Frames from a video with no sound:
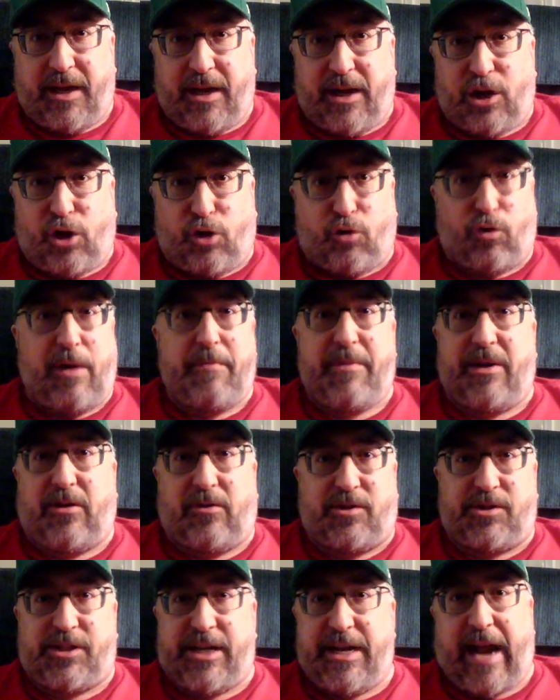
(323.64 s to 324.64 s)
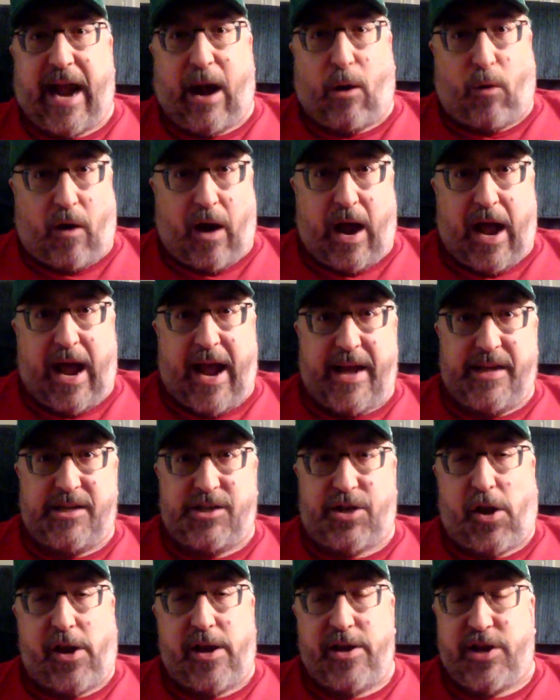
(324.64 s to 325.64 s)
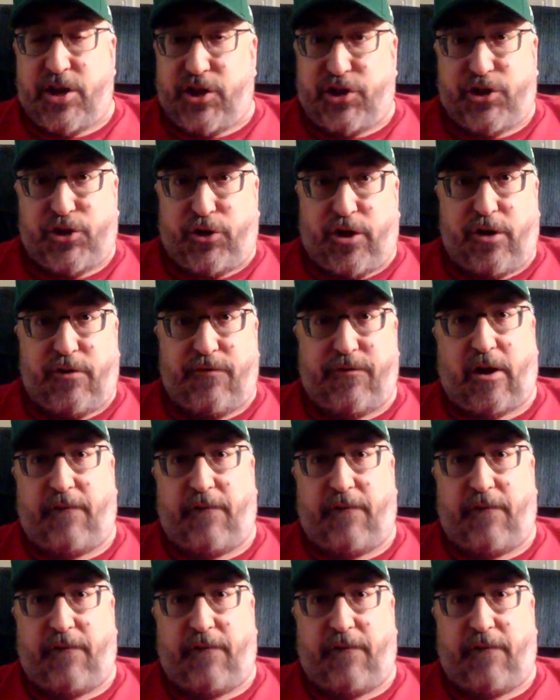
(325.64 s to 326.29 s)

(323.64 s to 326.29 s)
criminals in our eyes deserve